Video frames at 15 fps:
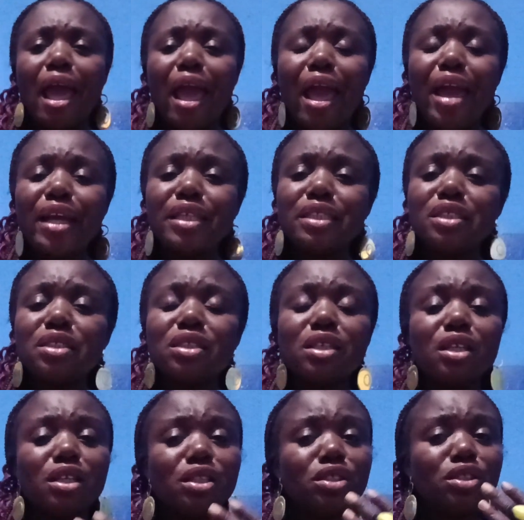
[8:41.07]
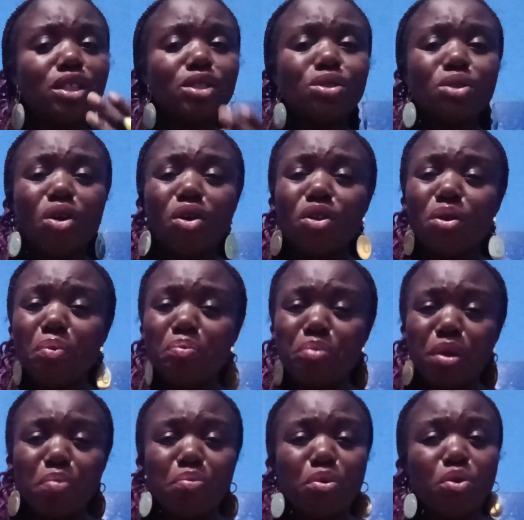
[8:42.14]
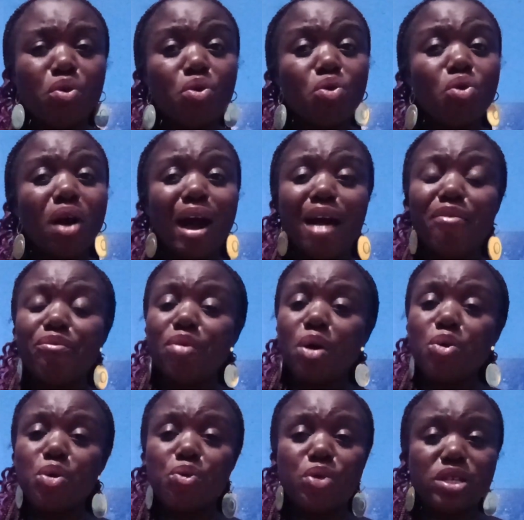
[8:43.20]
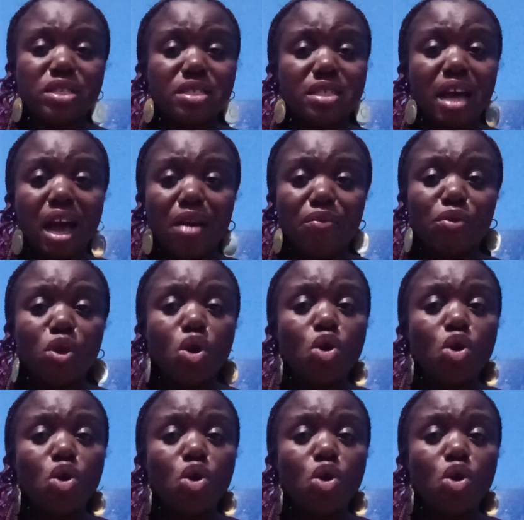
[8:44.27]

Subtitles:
and these other people who are very reserved,